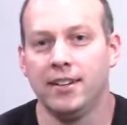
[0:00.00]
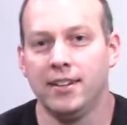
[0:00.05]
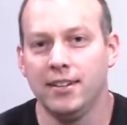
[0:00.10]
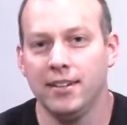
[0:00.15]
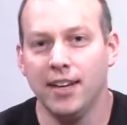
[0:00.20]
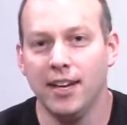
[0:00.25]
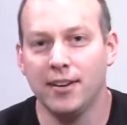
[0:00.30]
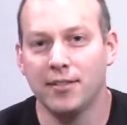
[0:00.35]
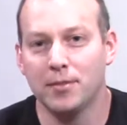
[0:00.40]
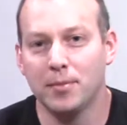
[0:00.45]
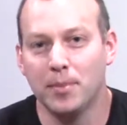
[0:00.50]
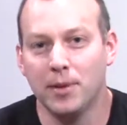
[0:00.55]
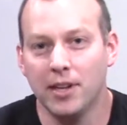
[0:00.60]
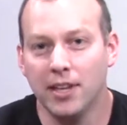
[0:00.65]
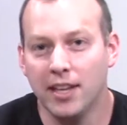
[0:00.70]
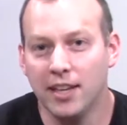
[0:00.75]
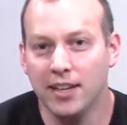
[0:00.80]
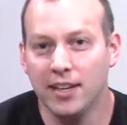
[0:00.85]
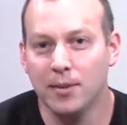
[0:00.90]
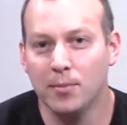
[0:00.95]
Hey
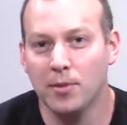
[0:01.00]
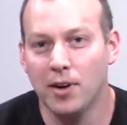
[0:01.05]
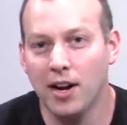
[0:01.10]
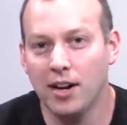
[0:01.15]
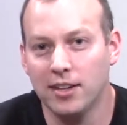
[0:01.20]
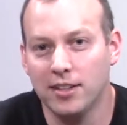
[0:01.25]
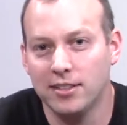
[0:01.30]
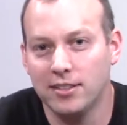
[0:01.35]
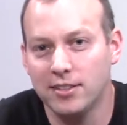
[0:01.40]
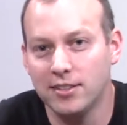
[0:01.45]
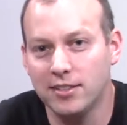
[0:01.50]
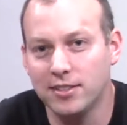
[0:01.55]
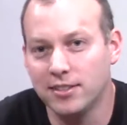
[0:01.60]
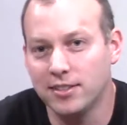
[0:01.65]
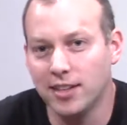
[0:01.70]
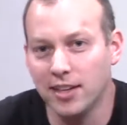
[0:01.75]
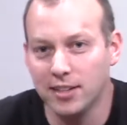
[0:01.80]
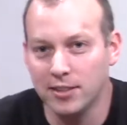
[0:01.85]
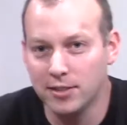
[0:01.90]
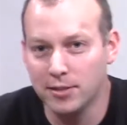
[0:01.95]
everybody, I'm Ronnie. This is
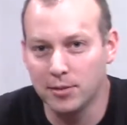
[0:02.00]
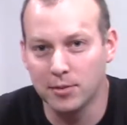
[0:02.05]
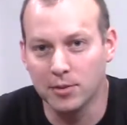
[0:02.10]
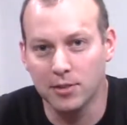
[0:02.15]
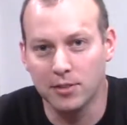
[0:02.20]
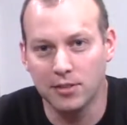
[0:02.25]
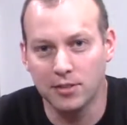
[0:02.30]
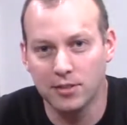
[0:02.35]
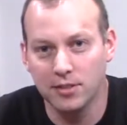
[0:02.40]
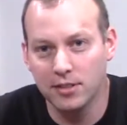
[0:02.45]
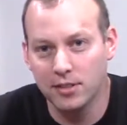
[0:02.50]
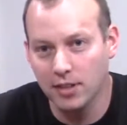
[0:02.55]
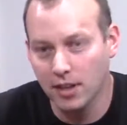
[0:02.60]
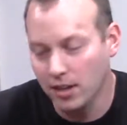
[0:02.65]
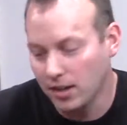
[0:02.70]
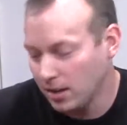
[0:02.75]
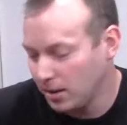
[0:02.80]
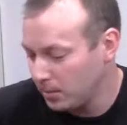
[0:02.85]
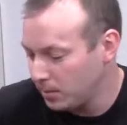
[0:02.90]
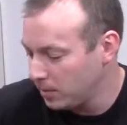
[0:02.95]
Dicey Rolls.
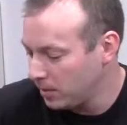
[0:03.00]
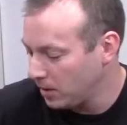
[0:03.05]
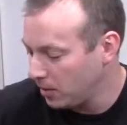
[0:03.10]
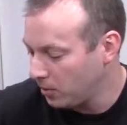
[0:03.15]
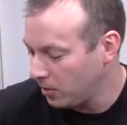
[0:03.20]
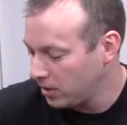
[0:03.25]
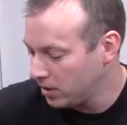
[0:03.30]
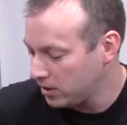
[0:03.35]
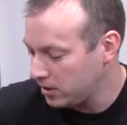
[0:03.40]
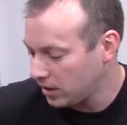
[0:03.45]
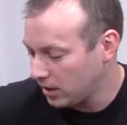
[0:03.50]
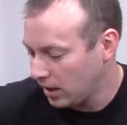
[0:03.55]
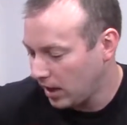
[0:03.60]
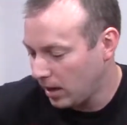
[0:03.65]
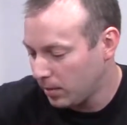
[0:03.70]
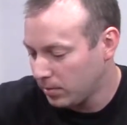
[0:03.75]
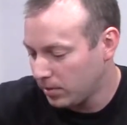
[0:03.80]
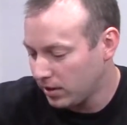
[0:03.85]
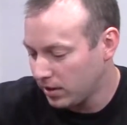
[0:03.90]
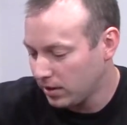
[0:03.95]
I wanted to
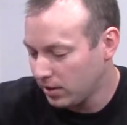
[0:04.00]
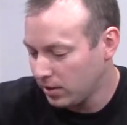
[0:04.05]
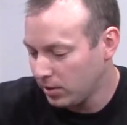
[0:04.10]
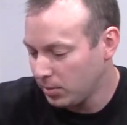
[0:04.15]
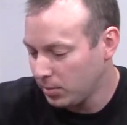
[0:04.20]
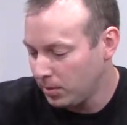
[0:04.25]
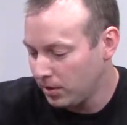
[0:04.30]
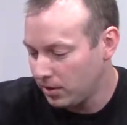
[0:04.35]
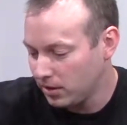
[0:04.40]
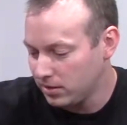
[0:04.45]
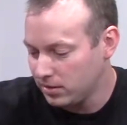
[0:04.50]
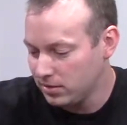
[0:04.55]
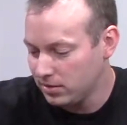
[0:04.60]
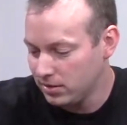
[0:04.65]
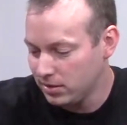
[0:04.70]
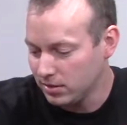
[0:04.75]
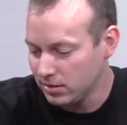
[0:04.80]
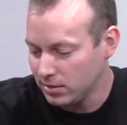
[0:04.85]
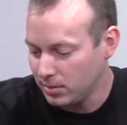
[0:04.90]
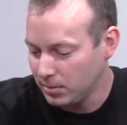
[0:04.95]
elaborate a little bit on
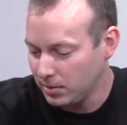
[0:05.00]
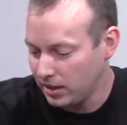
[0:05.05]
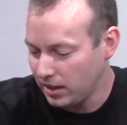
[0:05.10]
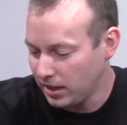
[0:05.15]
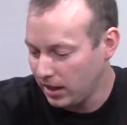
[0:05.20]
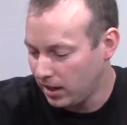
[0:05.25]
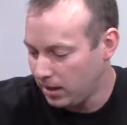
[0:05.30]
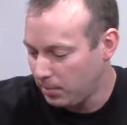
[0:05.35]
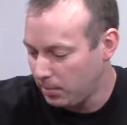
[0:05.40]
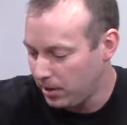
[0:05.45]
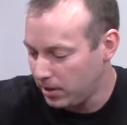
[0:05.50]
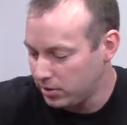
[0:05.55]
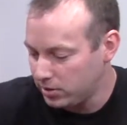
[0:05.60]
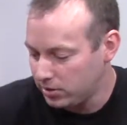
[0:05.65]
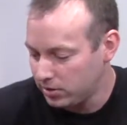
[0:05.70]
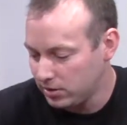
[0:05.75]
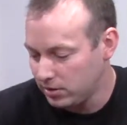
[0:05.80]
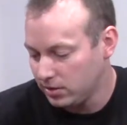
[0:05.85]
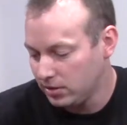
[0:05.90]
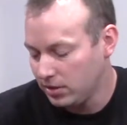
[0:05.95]
something I kind of
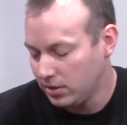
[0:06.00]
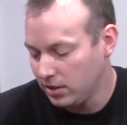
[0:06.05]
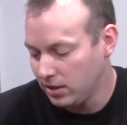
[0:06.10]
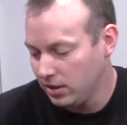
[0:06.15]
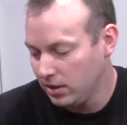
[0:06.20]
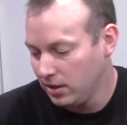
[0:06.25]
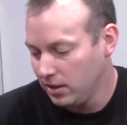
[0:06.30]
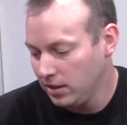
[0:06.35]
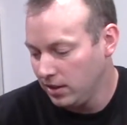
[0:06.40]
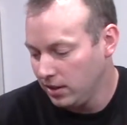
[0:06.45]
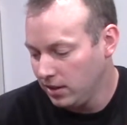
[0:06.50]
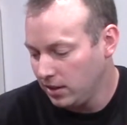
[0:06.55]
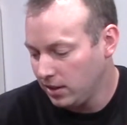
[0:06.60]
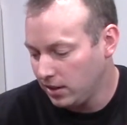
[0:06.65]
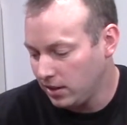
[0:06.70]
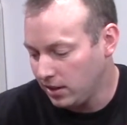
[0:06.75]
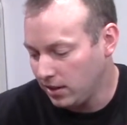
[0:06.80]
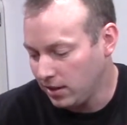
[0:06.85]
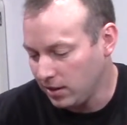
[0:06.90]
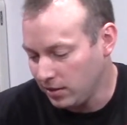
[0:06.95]
mentioned
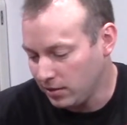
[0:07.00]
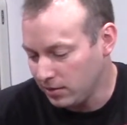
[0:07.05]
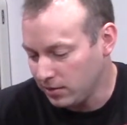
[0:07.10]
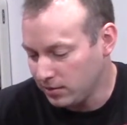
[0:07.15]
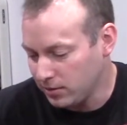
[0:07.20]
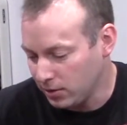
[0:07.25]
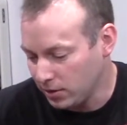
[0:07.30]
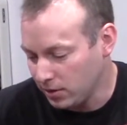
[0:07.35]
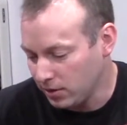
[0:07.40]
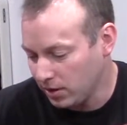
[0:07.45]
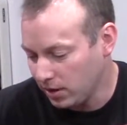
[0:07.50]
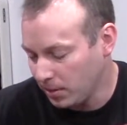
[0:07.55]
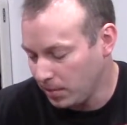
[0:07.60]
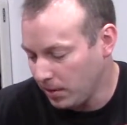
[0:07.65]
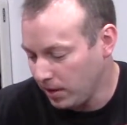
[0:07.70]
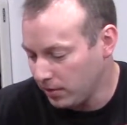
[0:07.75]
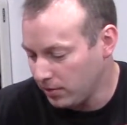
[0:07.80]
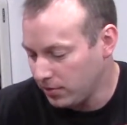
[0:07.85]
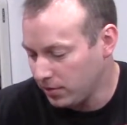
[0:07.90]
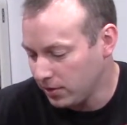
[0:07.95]
or thought
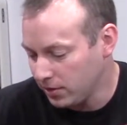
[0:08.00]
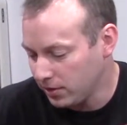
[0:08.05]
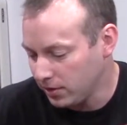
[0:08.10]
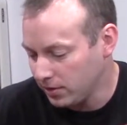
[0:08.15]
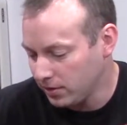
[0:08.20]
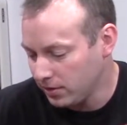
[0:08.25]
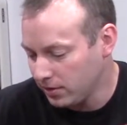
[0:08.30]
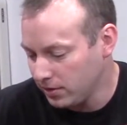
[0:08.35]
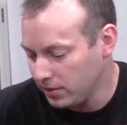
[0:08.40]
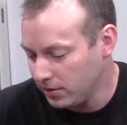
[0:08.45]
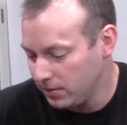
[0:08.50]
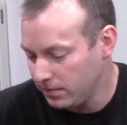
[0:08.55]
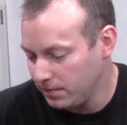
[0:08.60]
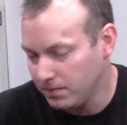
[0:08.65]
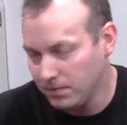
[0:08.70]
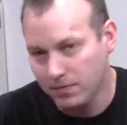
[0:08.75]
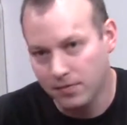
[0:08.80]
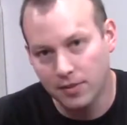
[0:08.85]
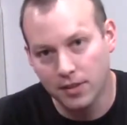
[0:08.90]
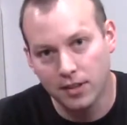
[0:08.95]
about for
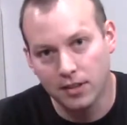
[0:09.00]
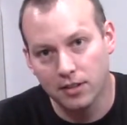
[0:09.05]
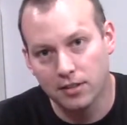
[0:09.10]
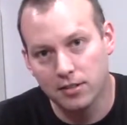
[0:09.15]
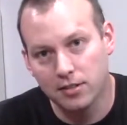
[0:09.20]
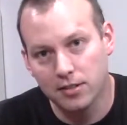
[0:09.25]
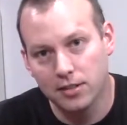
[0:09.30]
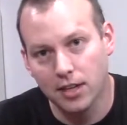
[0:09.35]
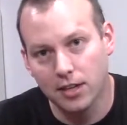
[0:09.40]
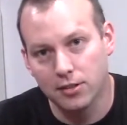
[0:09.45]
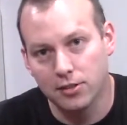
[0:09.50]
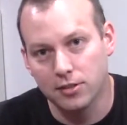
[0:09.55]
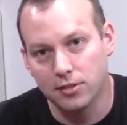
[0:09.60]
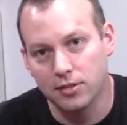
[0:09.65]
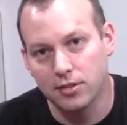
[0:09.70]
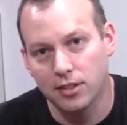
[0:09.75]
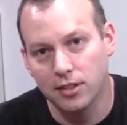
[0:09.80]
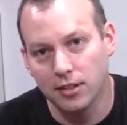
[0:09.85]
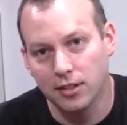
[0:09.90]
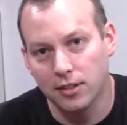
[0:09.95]
the Session
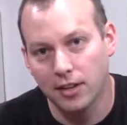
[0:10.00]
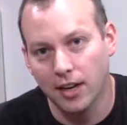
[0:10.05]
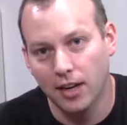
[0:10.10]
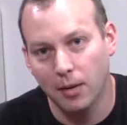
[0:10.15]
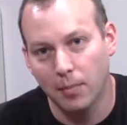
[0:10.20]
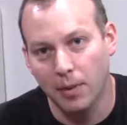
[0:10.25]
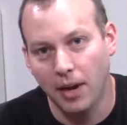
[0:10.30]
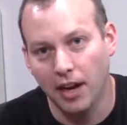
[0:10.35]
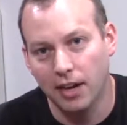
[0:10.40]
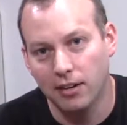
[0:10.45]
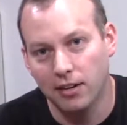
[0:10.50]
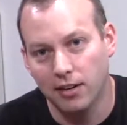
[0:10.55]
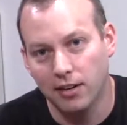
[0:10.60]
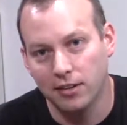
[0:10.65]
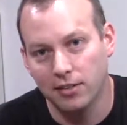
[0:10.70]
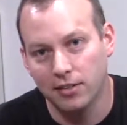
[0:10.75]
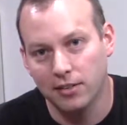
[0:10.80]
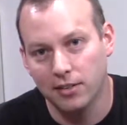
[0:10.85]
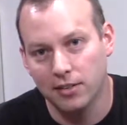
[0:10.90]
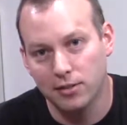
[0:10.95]
Zero kind of
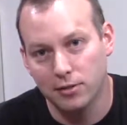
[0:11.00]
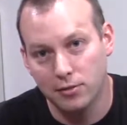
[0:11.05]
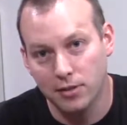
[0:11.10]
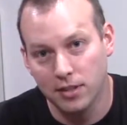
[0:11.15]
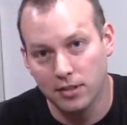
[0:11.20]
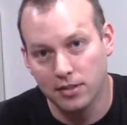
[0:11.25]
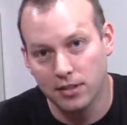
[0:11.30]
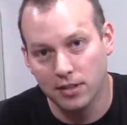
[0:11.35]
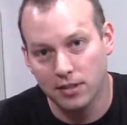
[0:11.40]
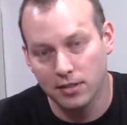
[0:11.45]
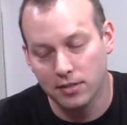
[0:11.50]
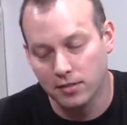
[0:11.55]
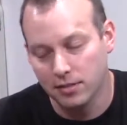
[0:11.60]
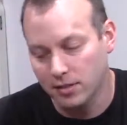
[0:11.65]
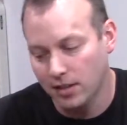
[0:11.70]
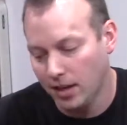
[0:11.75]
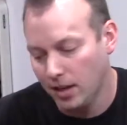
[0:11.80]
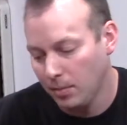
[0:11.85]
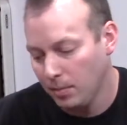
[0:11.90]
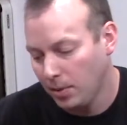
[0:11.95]
background of this Dread Sentinels
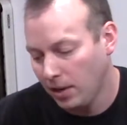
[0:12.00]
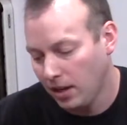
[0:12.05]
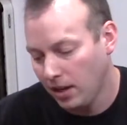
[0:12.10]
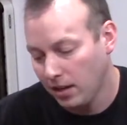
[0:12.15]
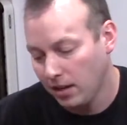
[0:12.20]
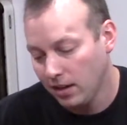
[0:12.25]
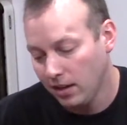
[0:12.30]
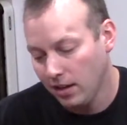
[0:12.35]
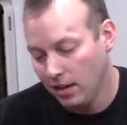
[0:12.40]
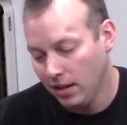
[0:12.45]
campaign,